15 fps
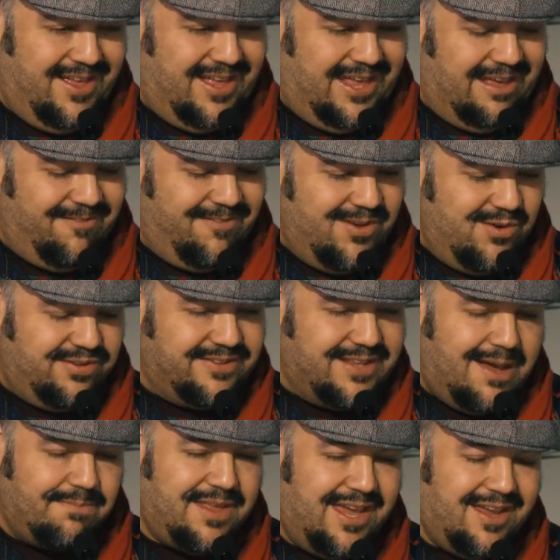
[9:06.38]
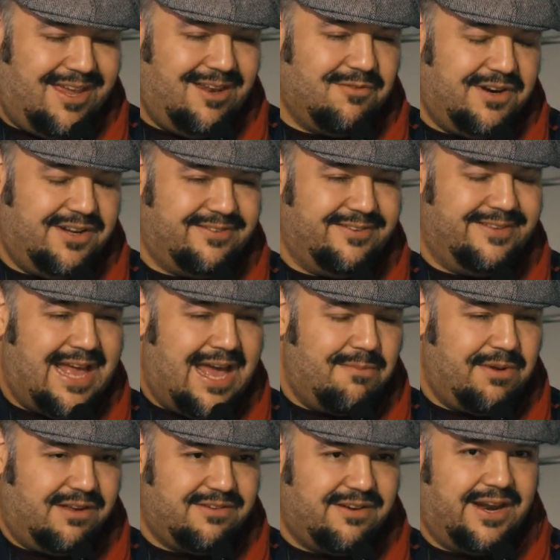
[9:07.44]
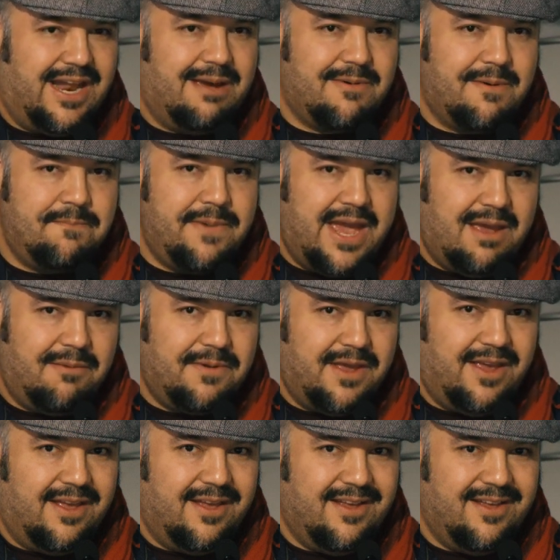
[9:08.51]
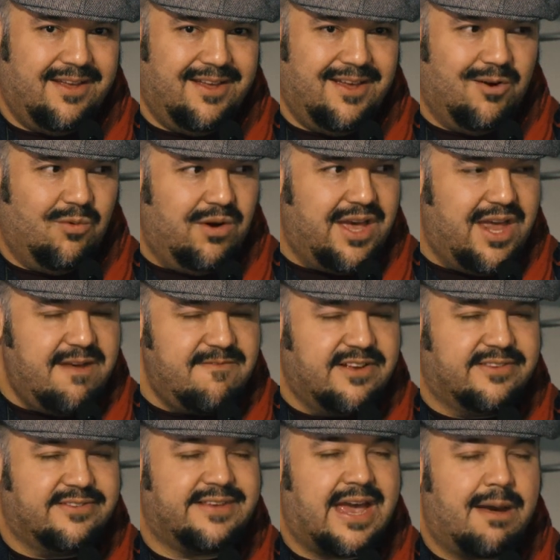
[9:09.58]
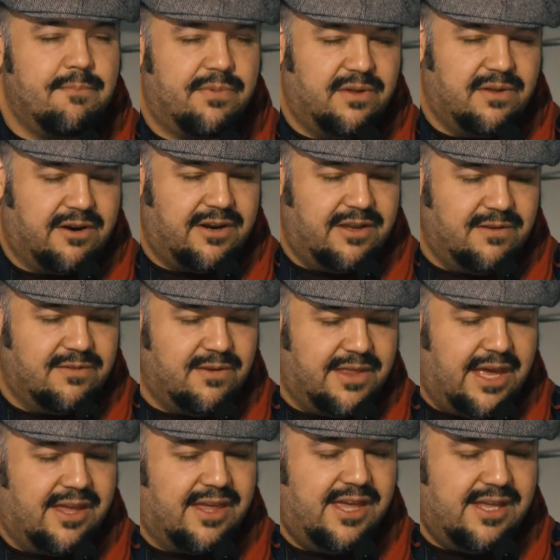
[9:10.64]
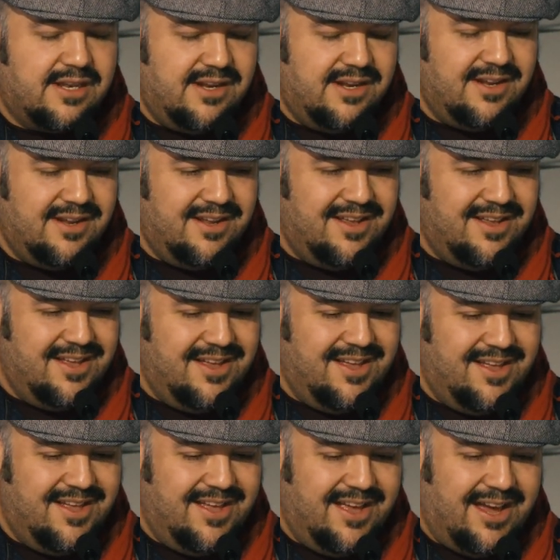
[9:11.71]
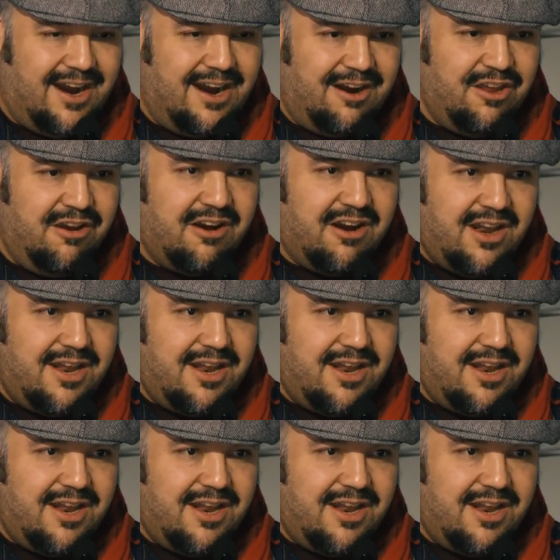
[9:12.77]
If you stop taking risks now because you're going to have a baby, what kind of example are you to that kid? You're going